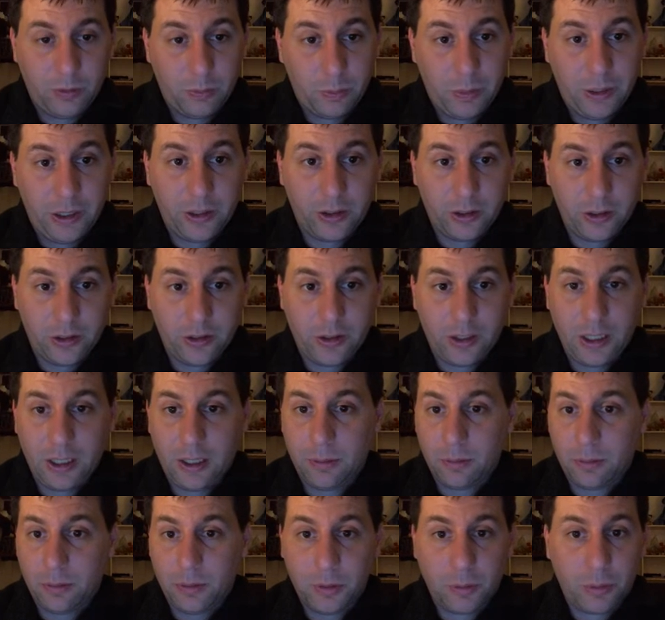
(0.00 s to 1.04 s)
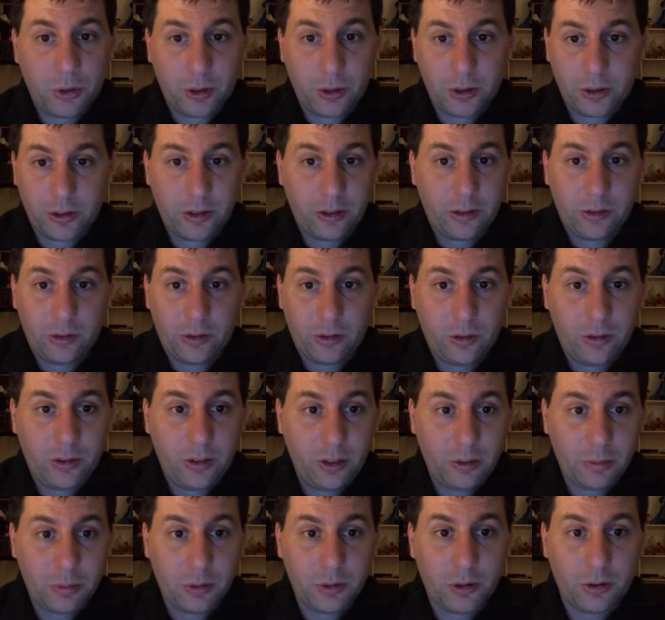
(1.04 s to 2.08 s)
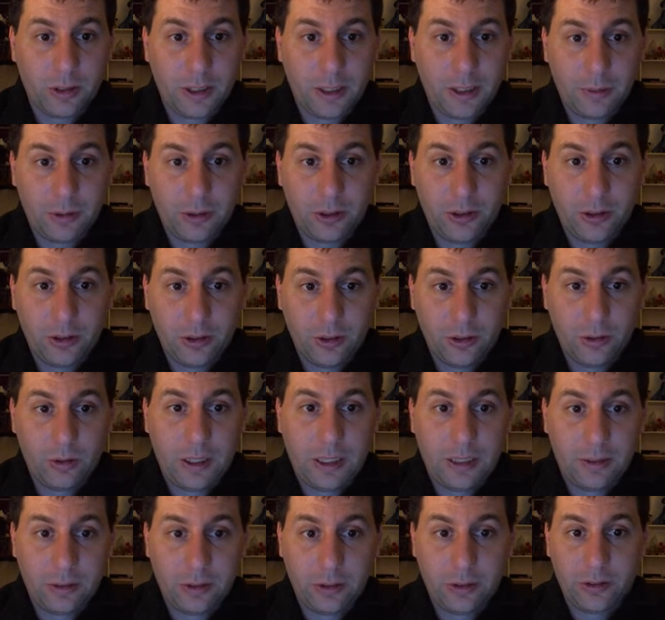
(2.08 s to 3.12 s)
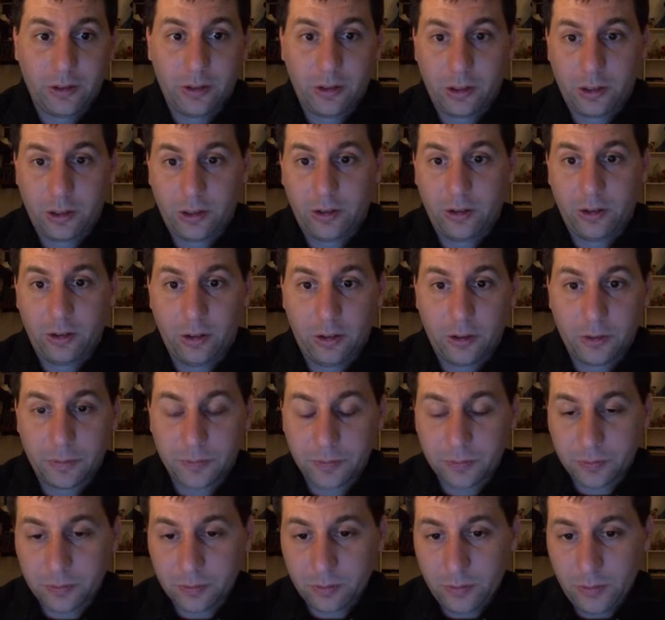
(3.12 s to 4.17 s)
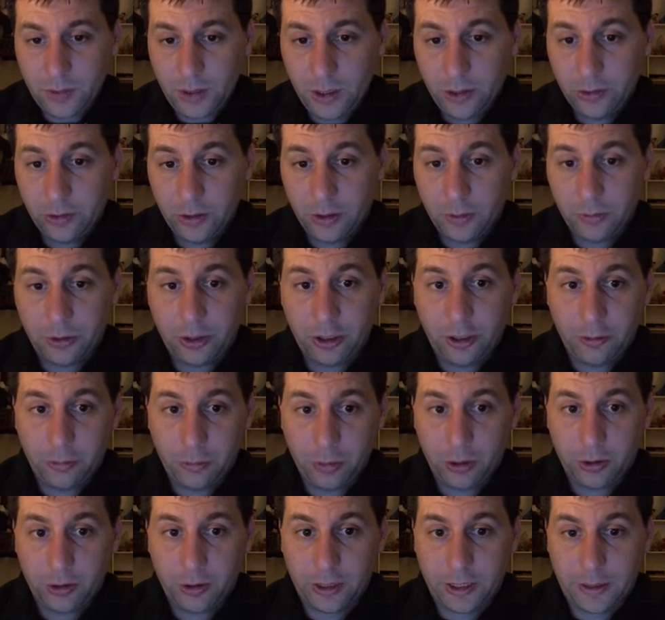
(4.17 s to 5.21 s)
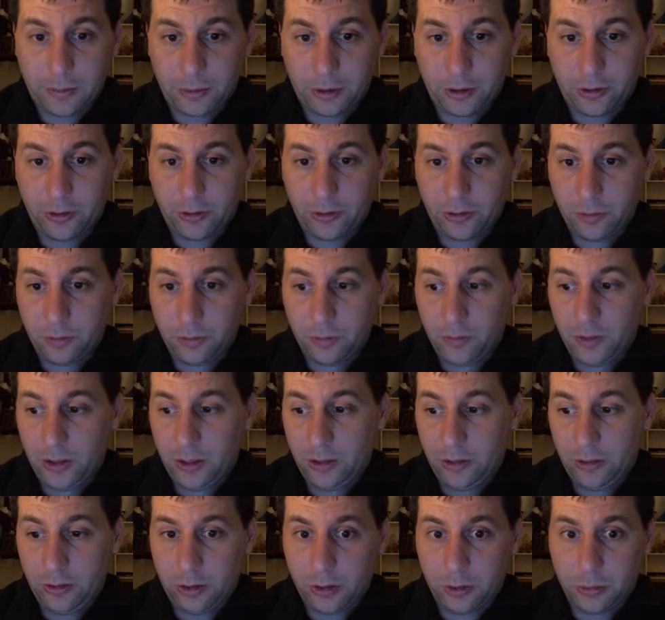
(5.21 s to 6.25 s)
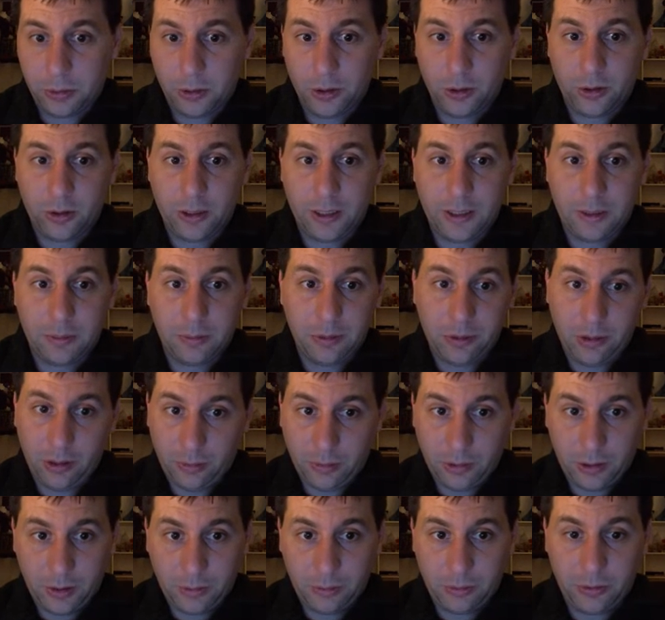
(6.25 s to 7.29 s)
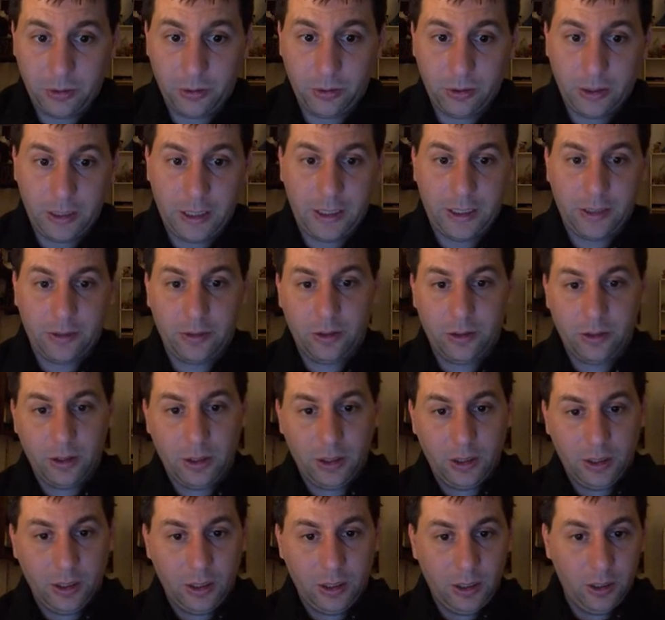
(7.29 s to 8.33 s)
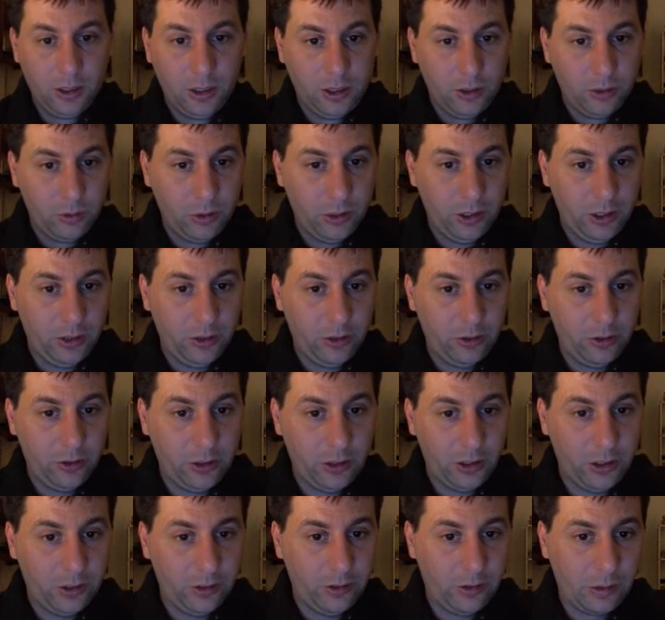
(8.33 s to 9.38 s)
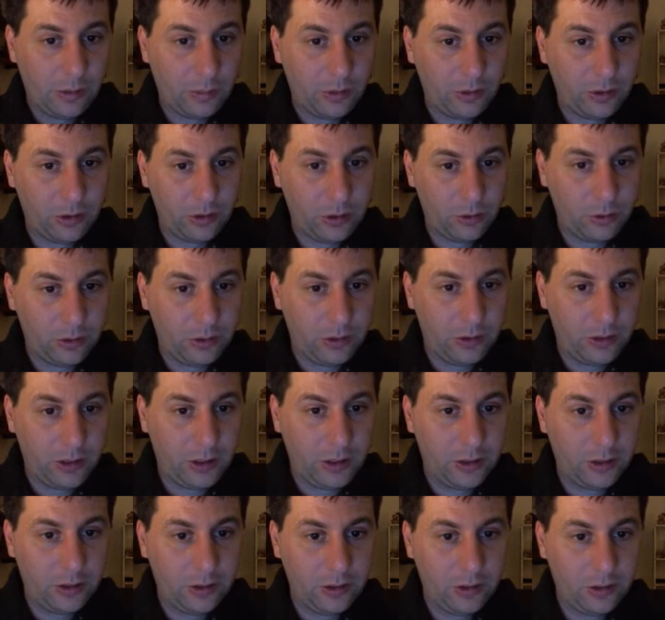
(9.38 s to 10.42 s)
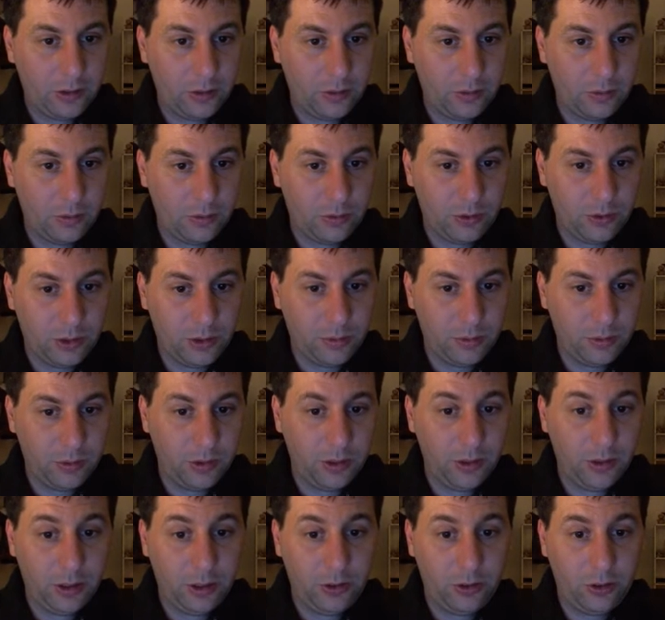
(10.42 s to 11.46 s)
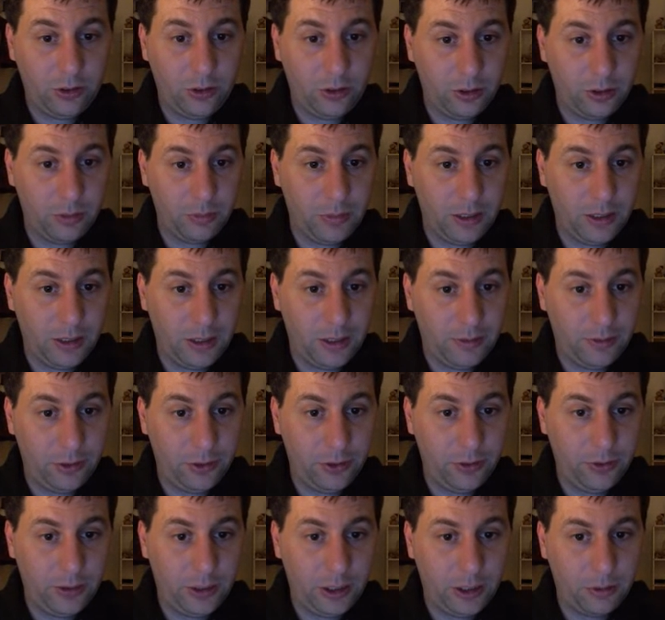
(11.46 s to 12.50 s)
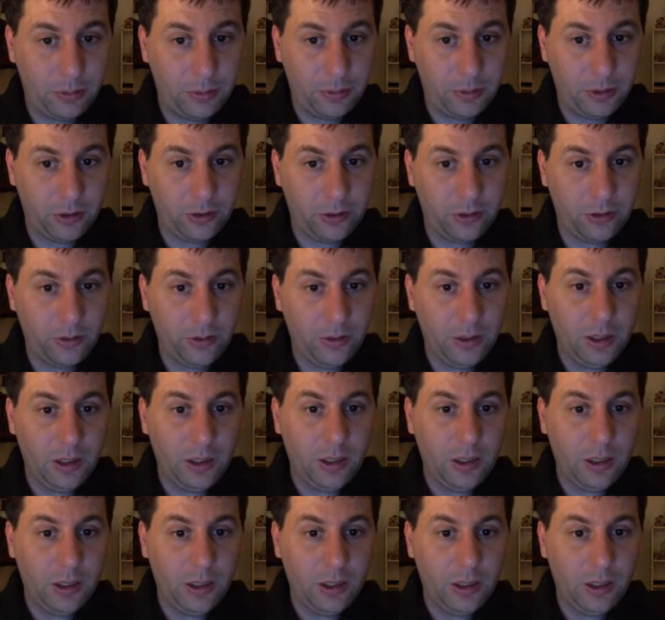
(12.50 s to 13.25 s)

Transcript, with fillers: bigger the team, the more there is a chief programmer to do, obviously. So some chief programmers still program, some of them do not we're going to usually get some sort of results from the junior mid-level developers